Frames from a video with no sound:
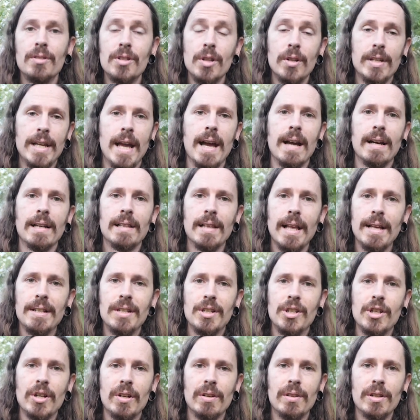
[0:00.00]
So yeah, glad
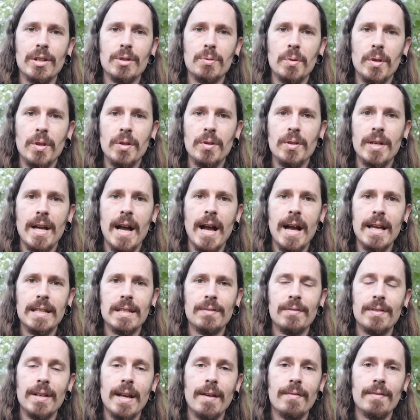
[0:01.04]
to share this with you guys.
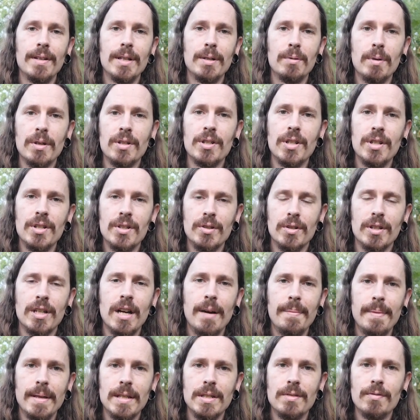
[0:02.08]
If you have any questions or
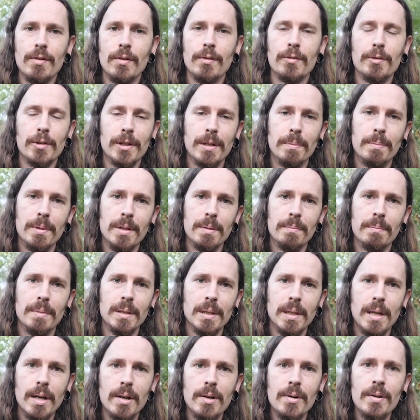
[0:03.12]
comments, feel free to put them
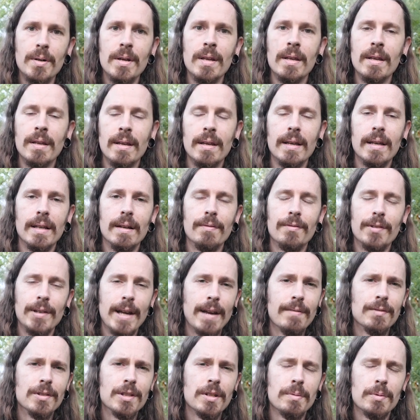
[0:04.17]
below. And if you
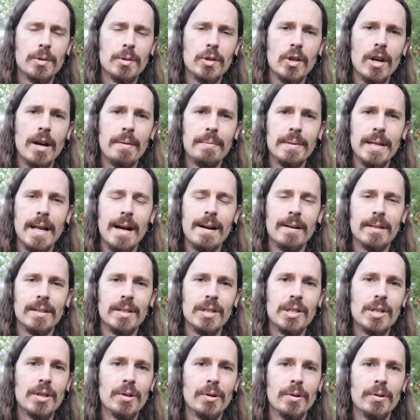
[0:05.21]
haven't subscribed now,
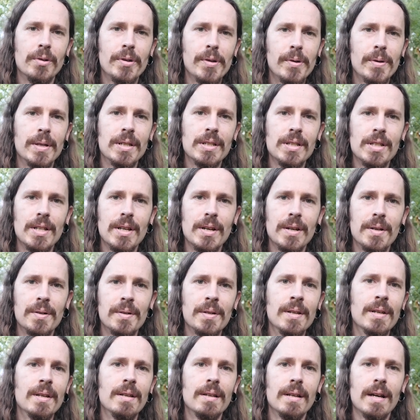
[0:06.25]
consider doing so.
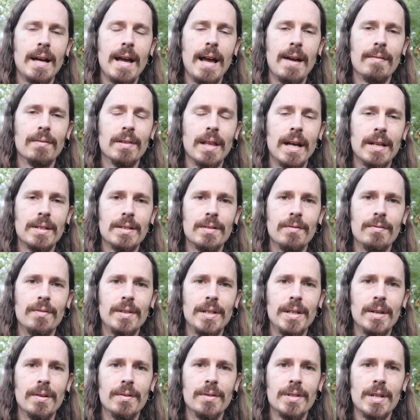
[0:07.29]
I have lots of
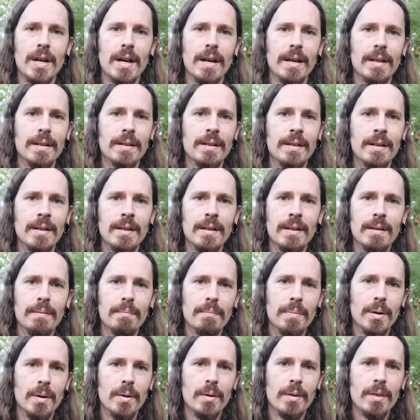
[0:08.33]
videos on
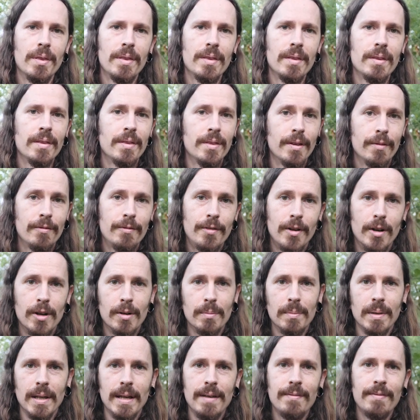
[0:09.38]
both the
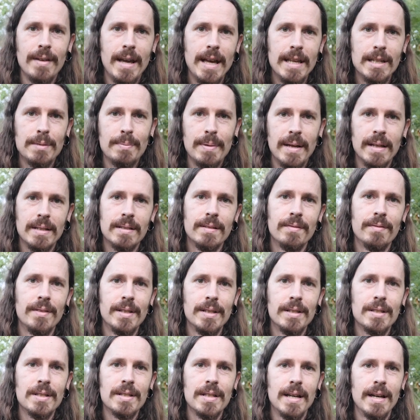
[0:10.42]
farm life aspect of
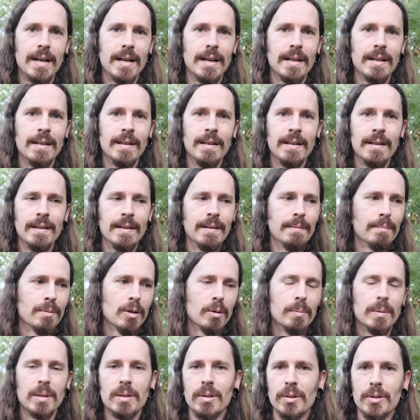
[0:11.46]
this
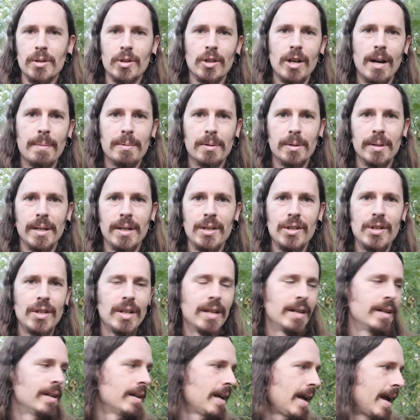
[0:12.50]
permaculture
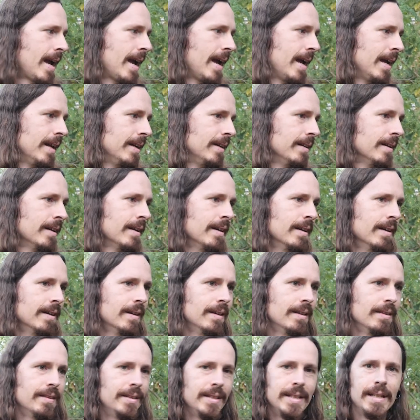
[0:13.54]
operation and
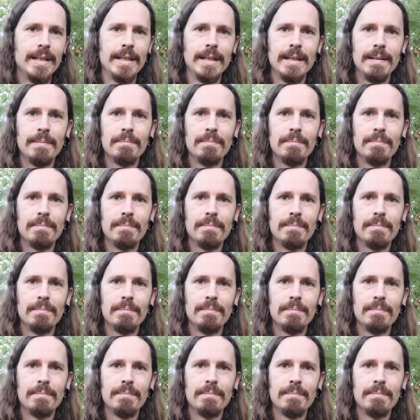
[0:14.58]
the